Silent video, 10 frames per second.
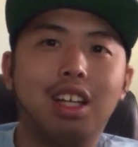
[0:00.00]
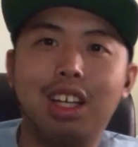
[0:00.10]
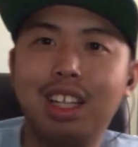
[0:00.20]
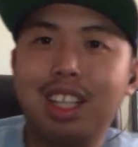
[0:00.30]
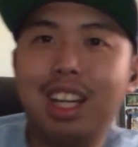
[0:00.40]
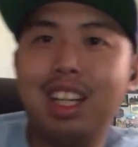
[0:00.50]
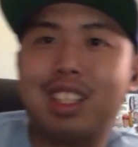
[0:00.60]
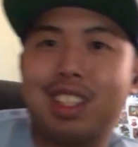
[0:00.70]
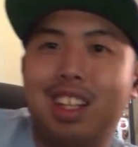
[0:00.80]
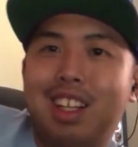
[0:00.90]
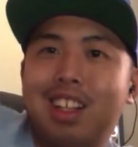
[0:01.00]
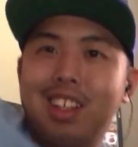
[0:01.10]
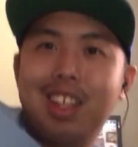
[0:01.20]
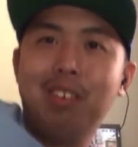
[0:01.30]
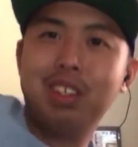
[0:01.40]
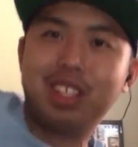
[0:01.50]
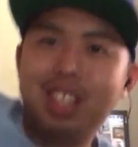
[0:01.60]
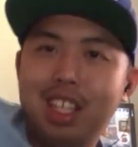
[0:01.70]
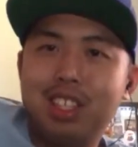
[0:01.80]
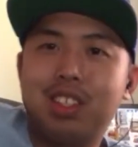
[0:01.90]
Hey guys, oh, that was
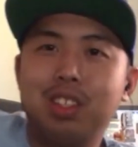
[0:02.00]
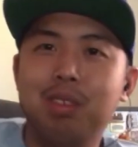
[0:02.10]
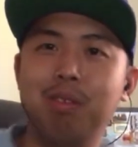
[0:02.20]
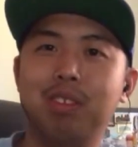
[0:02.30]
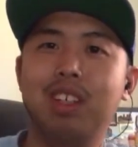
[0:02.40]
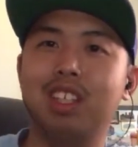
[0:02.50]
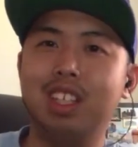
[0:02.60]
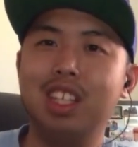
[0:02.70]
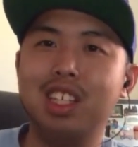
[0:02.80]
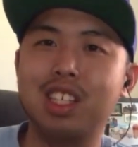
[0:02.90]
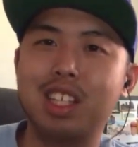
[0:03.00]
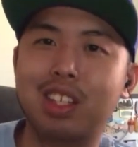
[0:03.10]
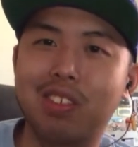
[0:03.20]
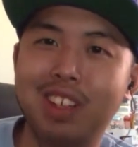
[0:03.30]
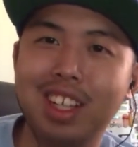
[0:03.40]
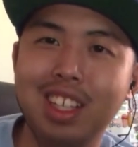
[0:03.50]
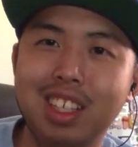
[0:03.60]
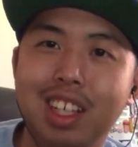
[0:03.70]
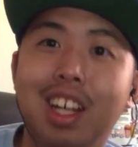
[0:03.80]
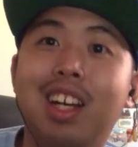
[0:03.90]
awesome. Isn't it
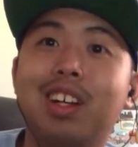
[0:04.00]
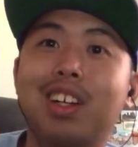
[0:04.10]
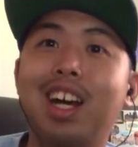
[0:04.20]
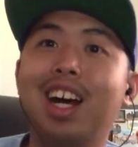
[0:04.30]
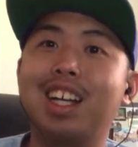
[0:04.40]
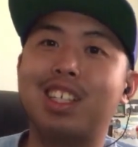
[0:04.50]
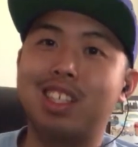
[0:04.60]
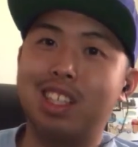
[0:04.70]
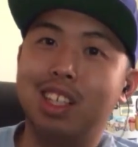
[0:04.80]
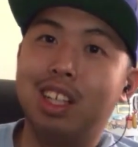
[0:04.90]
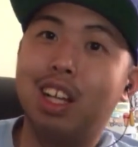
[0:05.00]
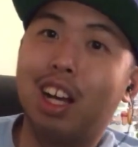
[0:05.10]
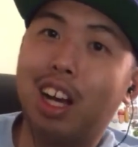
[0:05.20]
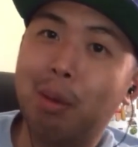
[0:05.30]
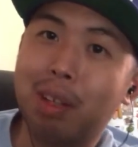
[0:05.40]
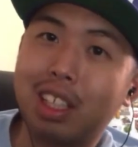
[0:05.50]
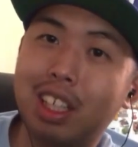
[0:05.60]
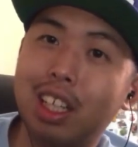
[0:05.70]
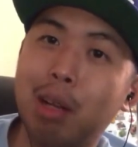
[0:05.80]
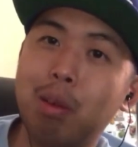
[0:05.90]
great? Guys, oh my
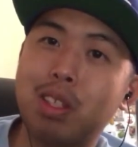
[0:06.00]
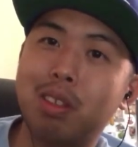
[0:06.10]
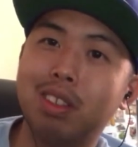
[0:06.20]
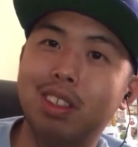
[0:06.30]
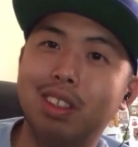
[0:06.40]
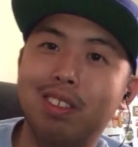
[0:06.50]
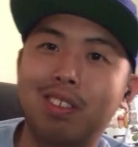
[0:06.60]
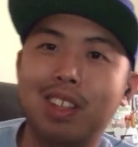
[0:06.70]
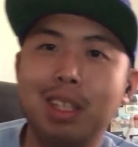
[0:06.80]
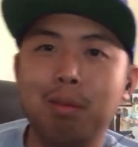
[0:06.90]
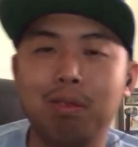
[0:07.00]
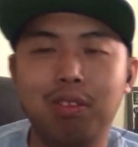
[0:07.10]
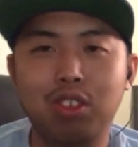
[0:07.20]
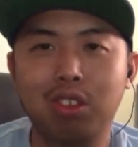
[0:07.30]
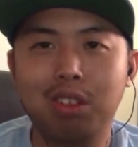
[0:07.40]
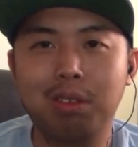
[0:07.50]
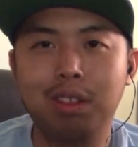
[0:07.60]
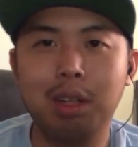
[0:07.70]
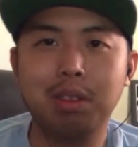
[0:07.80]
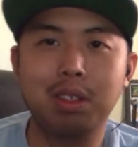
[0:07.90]
god, that was a great short,
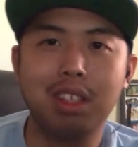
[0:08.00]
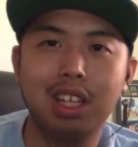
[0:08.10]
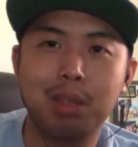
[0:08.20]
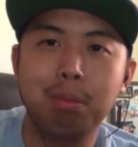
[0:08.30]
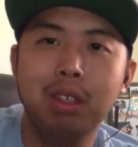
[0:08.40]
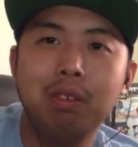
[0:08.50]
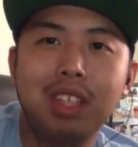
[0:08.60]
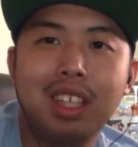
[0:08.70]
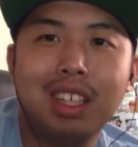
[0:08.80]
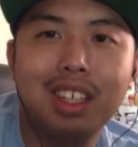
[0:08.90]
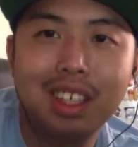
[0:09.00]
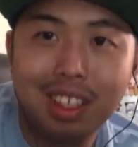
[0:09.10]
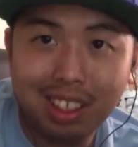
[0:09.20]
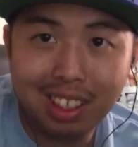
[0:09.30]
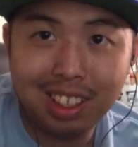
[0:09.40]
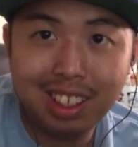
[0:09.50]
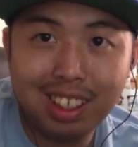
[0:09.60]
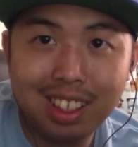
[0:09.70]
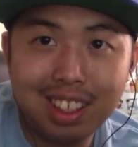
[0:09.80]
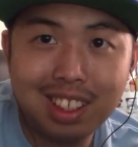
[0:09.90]
that was a nice movie.
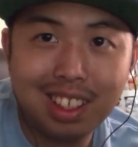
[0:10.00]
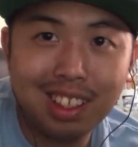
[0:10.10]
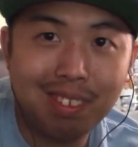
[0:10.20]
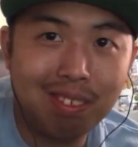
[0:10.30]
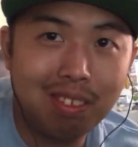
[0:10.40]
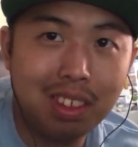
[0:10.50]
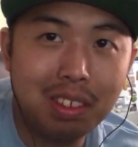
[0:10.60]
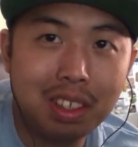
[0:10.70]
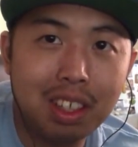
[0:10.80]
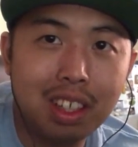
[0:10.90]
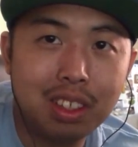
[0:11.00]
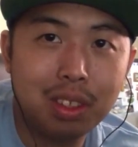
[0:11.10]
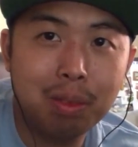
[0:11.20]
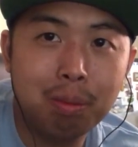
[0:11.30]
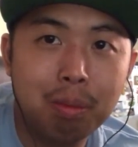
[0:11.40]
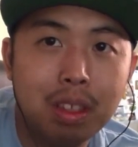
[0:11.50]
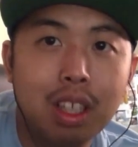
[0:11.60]
And it's really awesome.